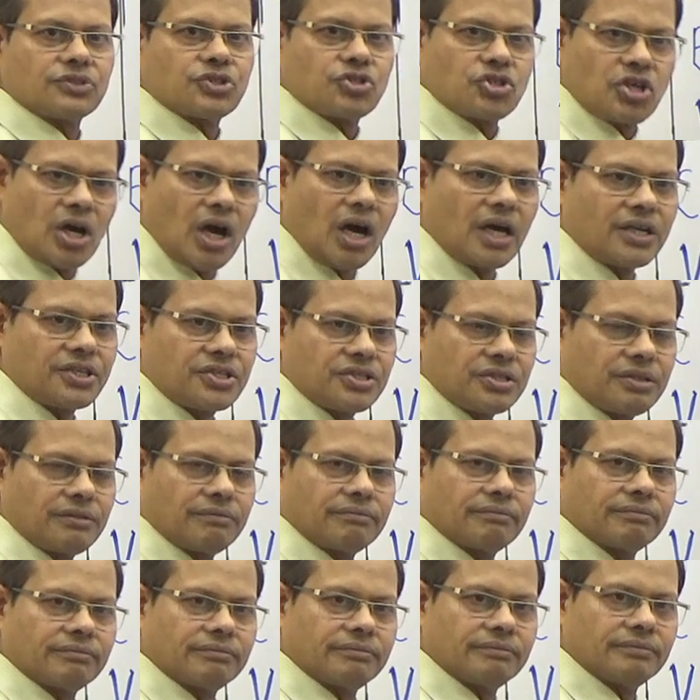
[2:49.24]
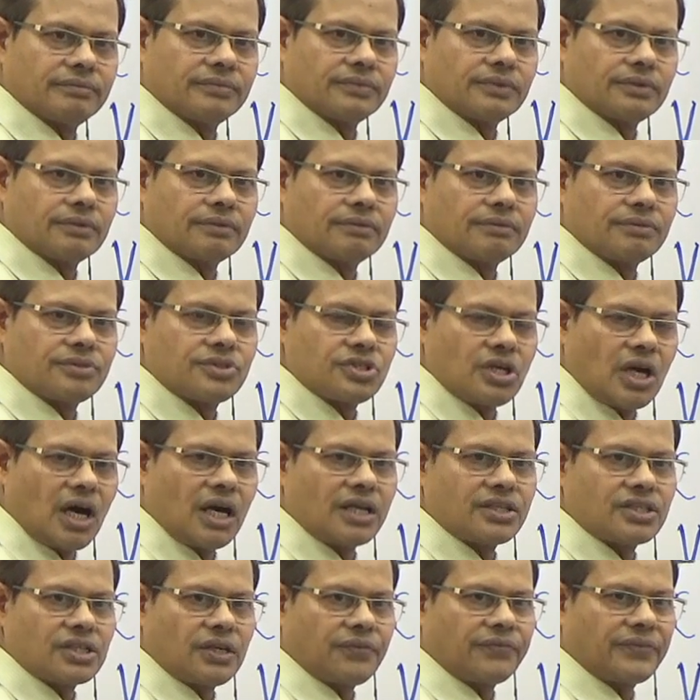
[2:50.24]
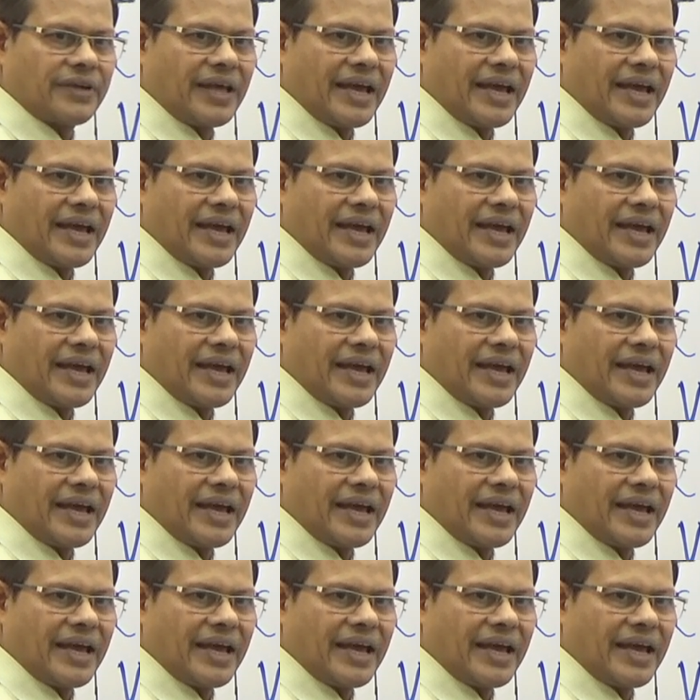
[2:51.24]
charge of